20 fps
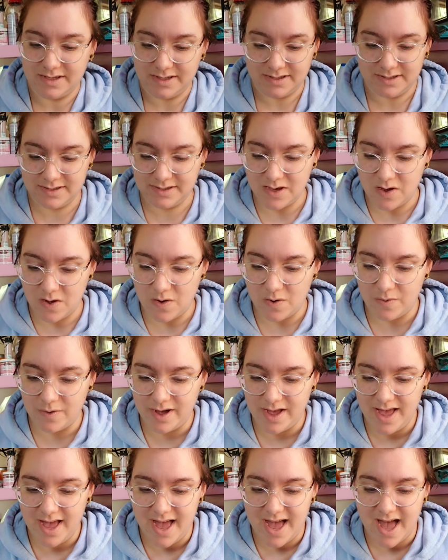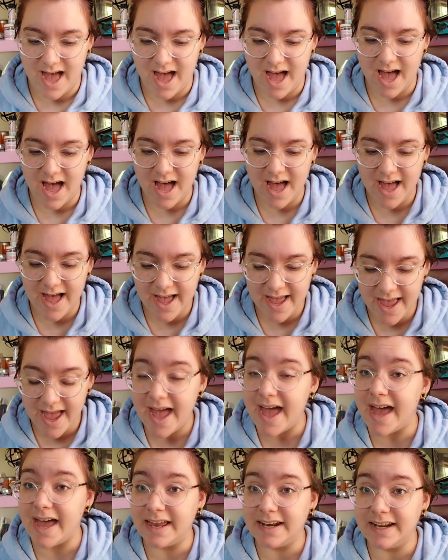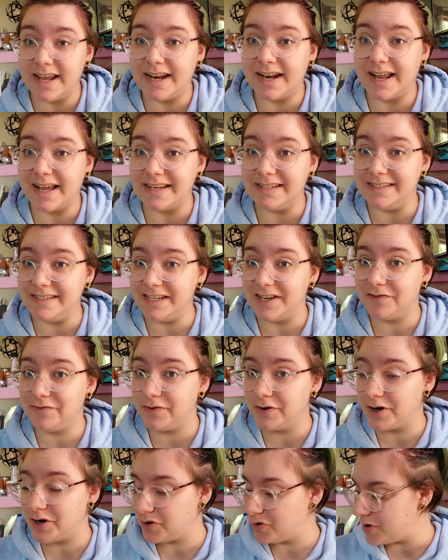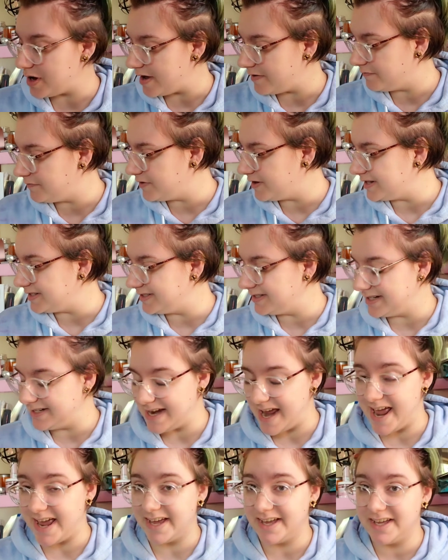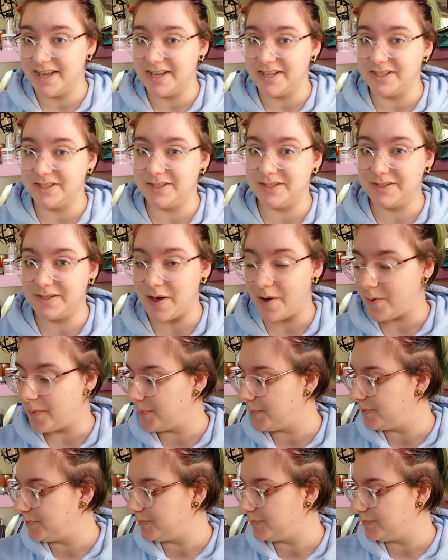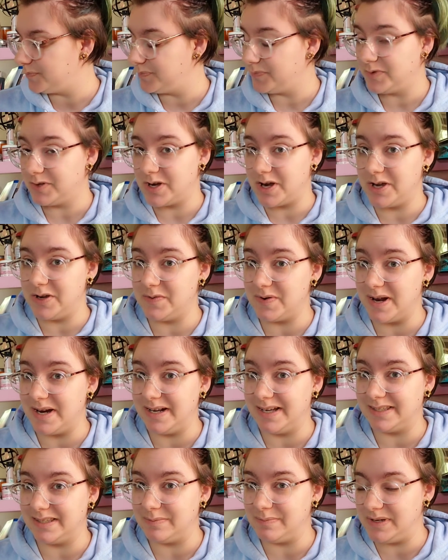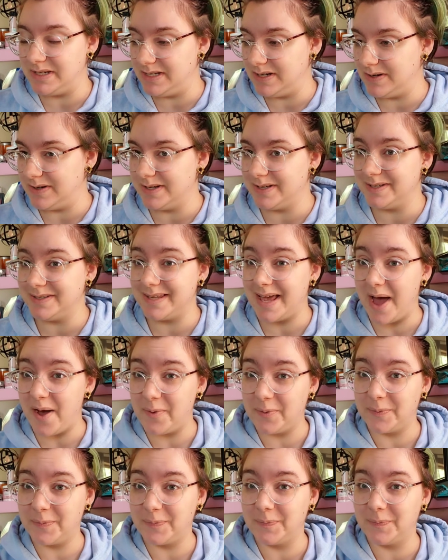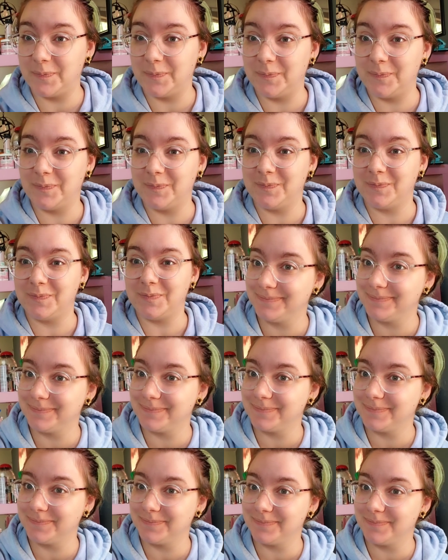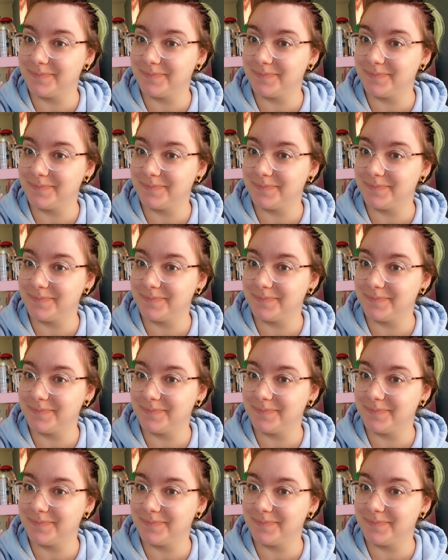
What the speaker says: So I had an idea for a craft for us today. So, are you ready to get some materials out? Okay.